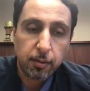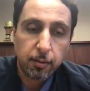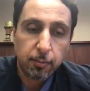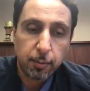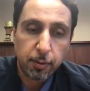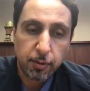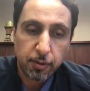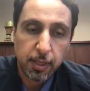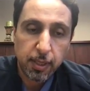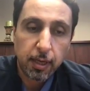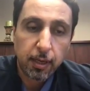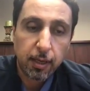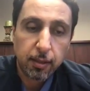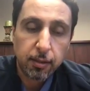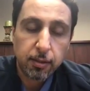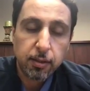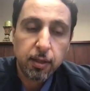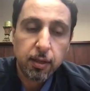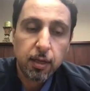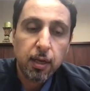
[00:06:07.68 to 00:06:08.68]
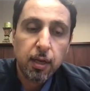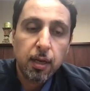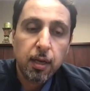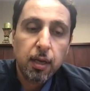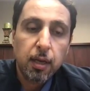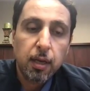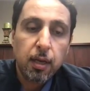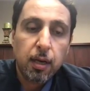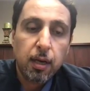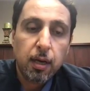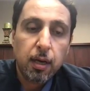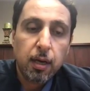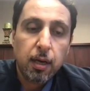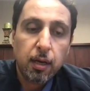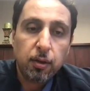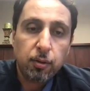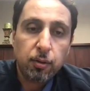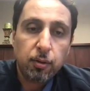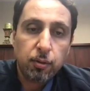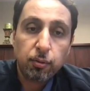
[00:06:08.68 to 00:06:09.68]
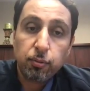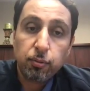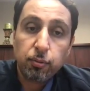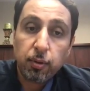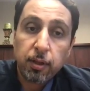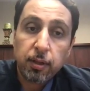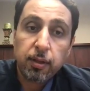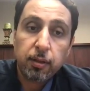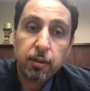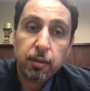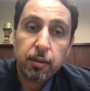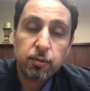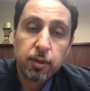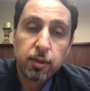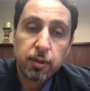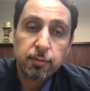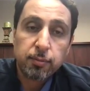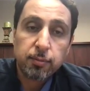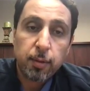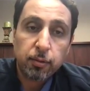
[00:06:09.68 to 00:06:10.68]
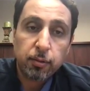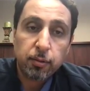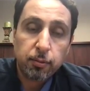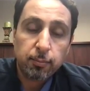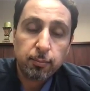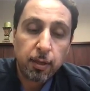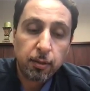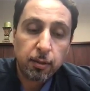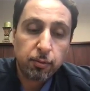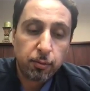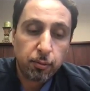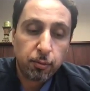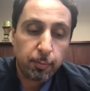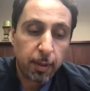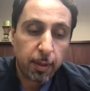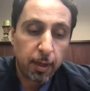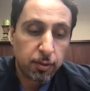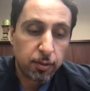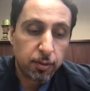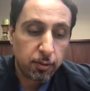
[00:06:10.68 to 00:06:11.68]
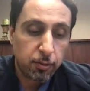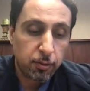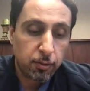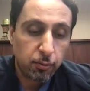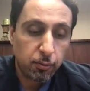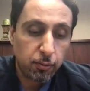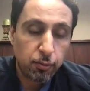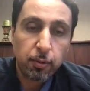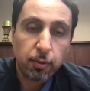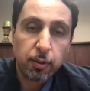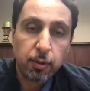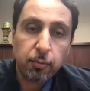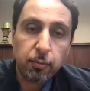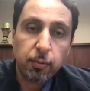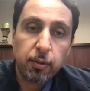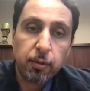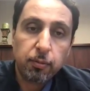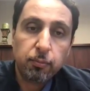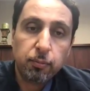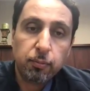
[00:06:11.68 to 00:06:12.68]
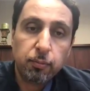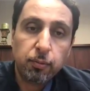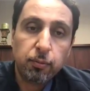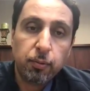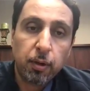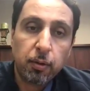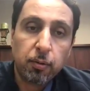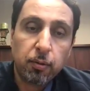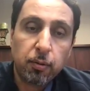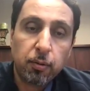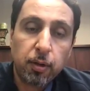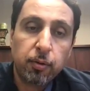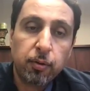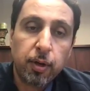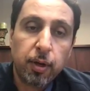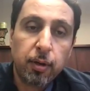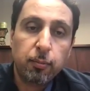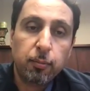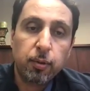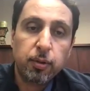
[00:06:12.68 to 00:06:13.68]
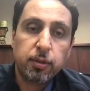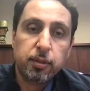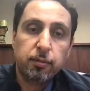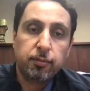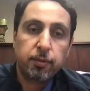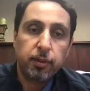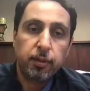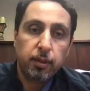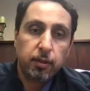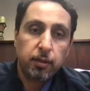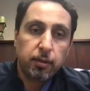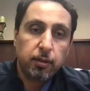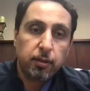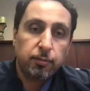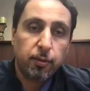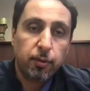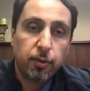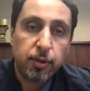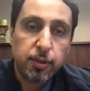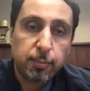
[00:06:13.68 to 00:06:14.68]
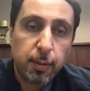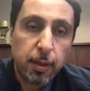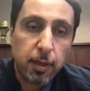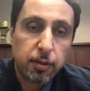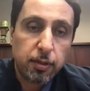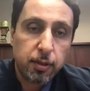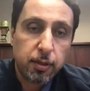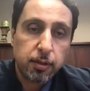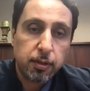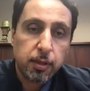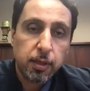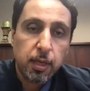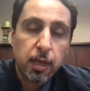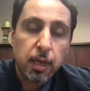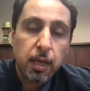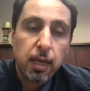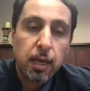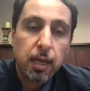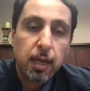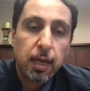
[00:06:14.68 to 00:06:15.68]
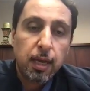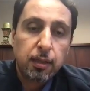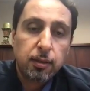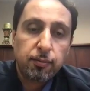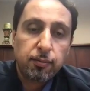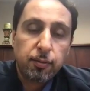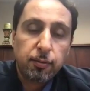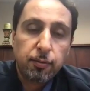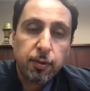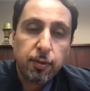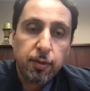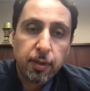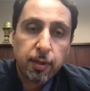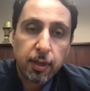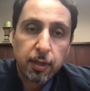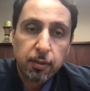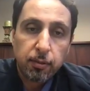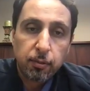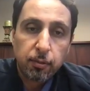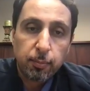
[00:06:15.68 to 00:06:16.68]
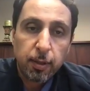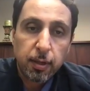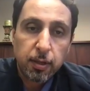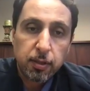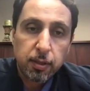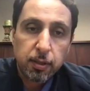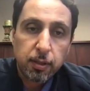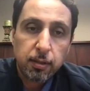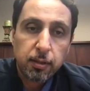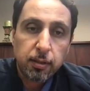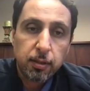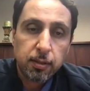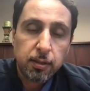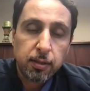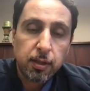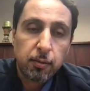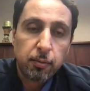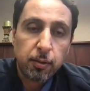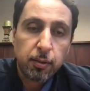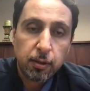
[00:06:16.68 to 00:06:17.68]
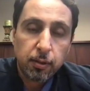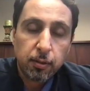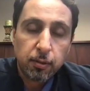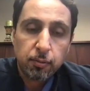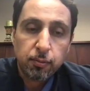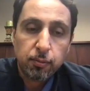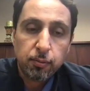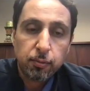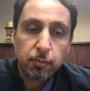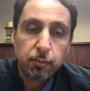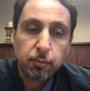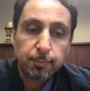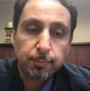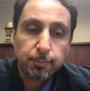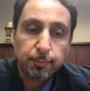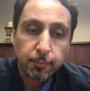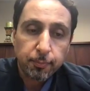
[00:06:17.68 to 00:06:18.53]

per second, you don't do anything. You just monitor your patients. Usually we do echocardiogram once every year for these patients. And if you feel that your patient is going into